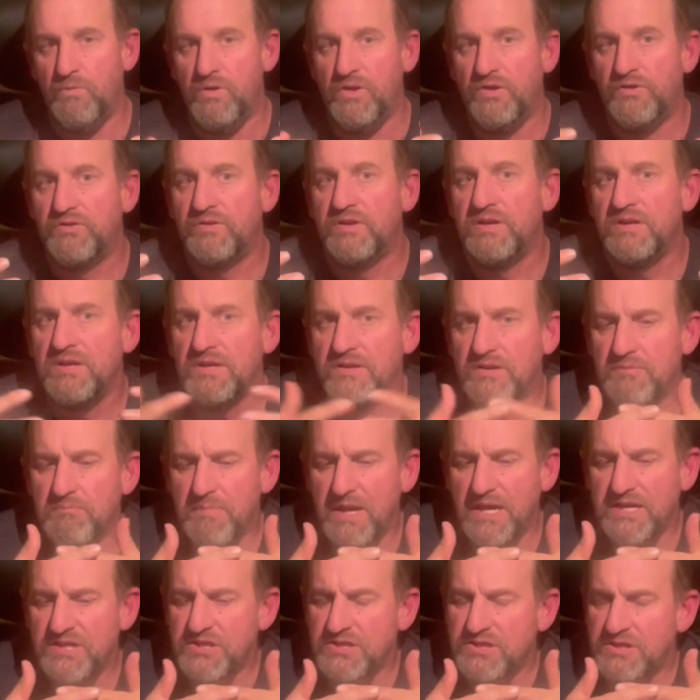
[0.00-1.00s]
So then you have to
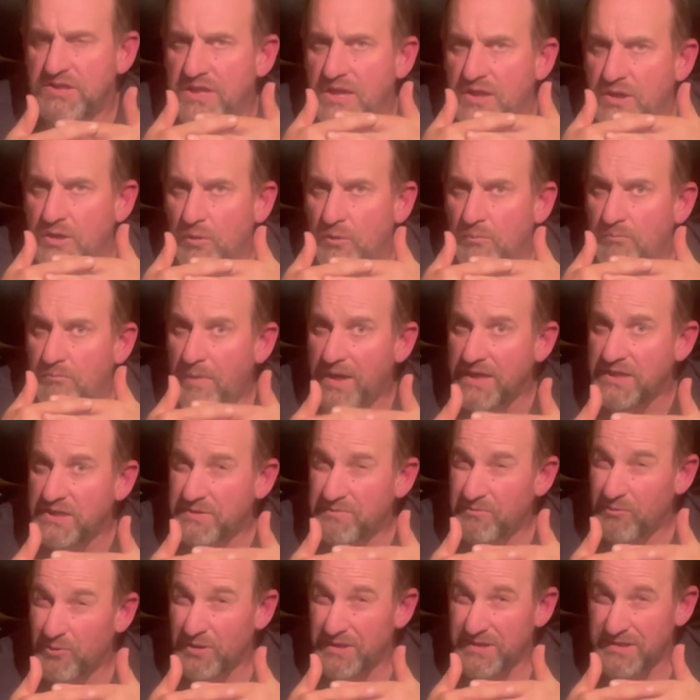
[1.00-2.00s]
mesh it together much
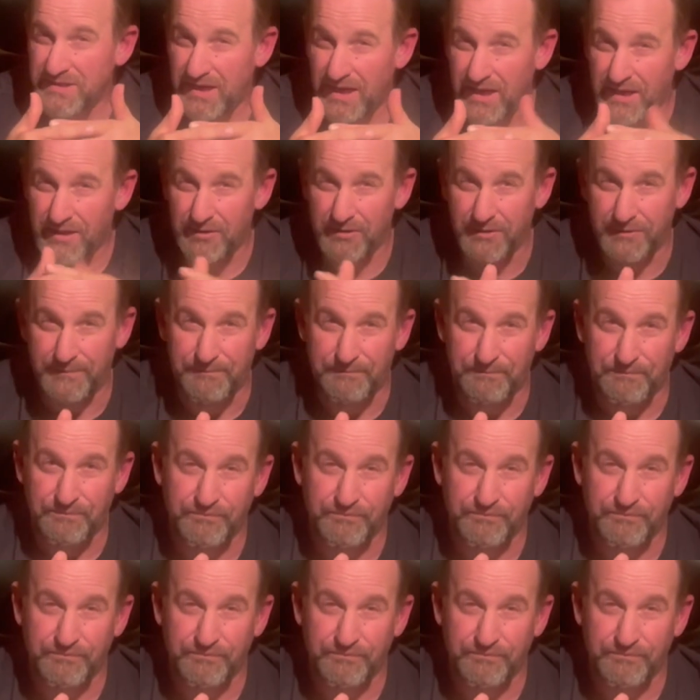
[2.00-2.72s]
more tighter.